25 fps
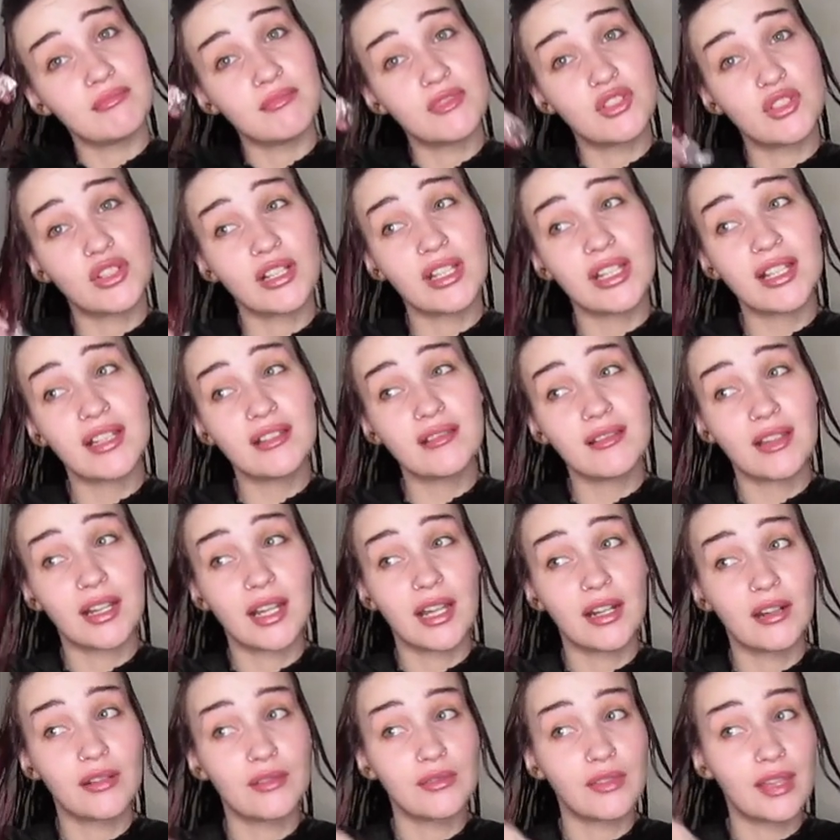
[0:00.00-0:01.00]
drinking, like
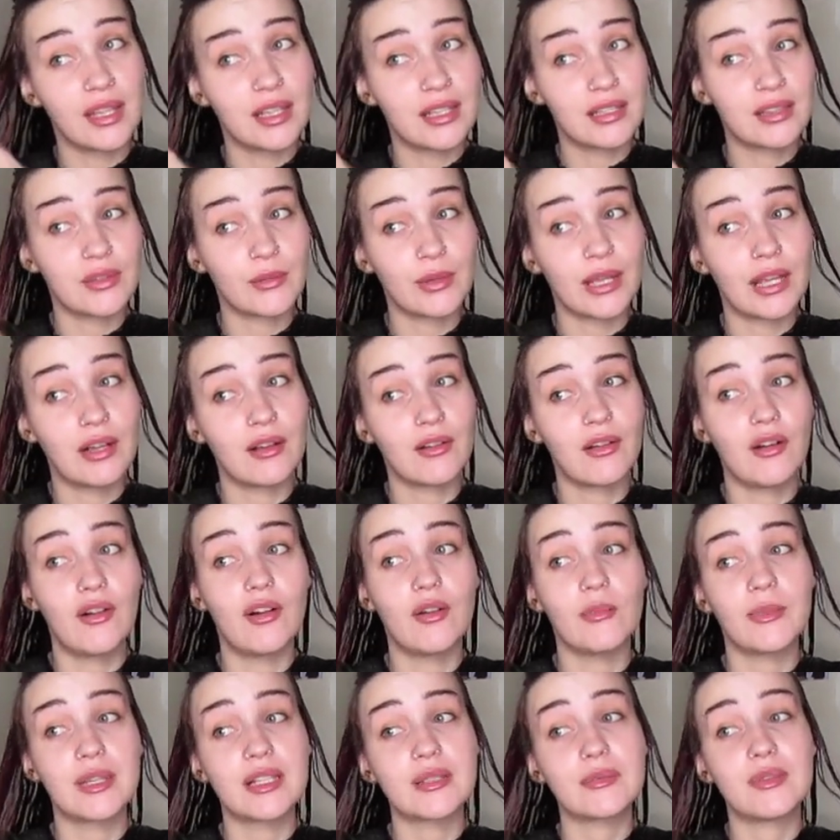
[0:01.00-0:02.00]
I don't like the way
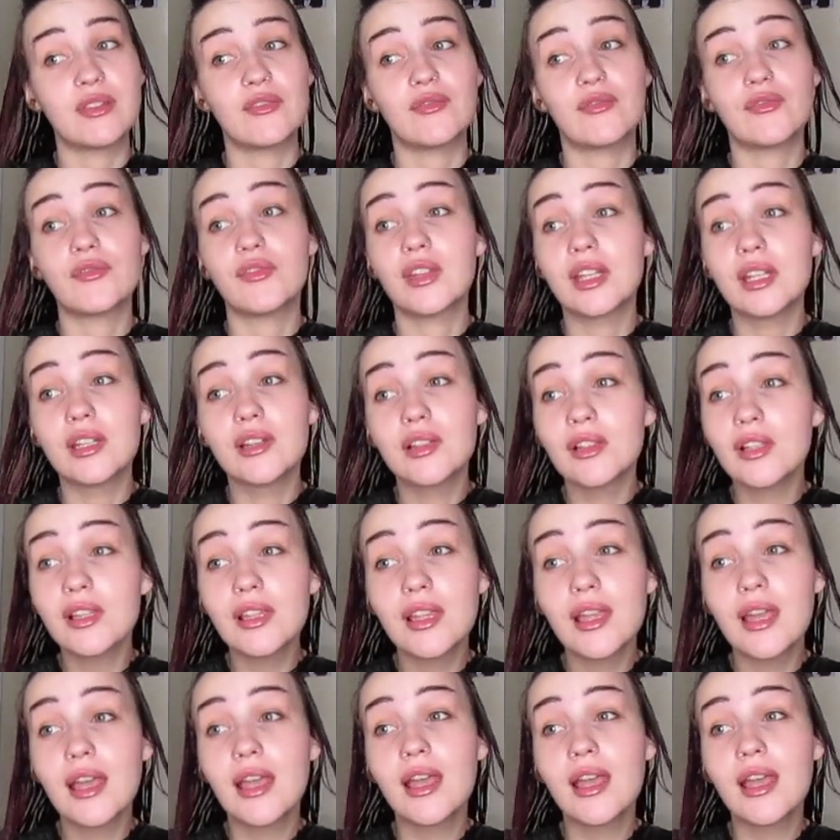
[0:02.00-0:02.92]
alcohol makes me feel,